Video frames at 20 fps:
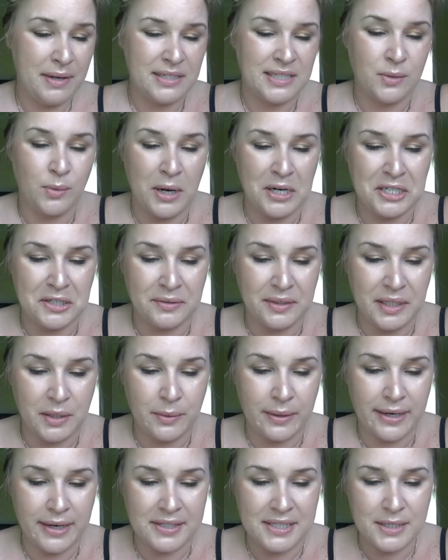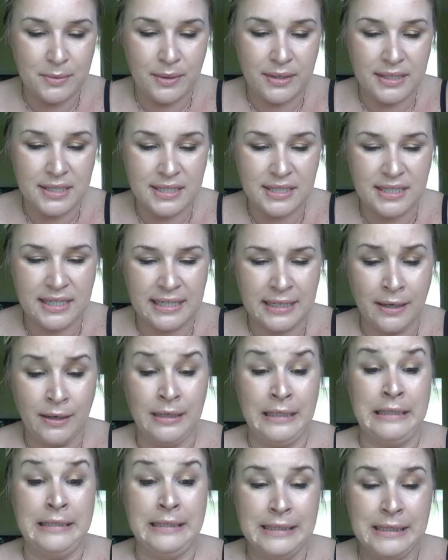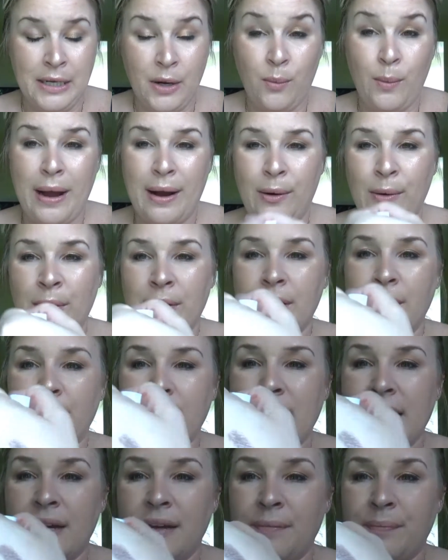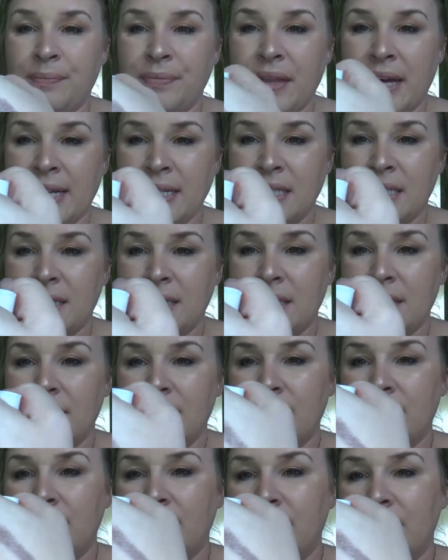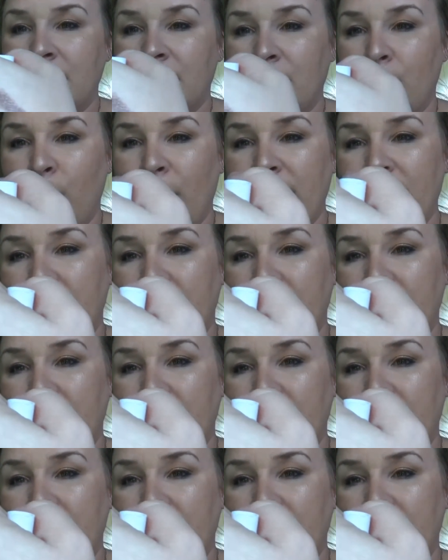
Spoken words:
swatch it really quick. I just wanna see, wow, okay, that's quite